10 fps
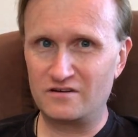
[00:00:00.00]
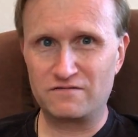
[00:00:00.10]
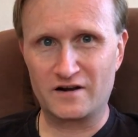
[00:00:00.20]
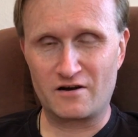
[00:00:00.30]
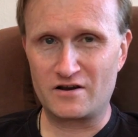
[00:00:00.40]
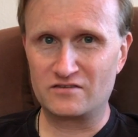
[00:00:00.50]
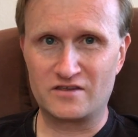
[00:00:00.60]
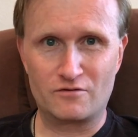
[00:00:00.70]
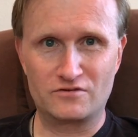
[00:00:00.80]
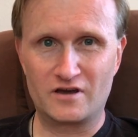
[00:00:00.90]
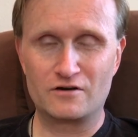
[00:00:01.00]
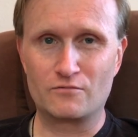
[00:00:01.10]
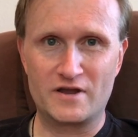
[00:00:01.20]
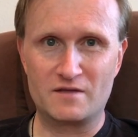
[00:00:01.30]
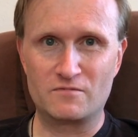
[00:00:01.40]
different areas that I was
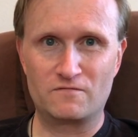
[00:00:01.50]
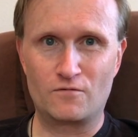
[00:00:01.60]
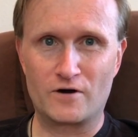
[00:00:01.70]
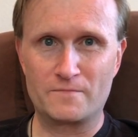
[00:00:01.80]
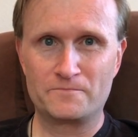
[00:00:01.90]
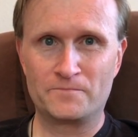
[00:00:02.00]
underweighting before.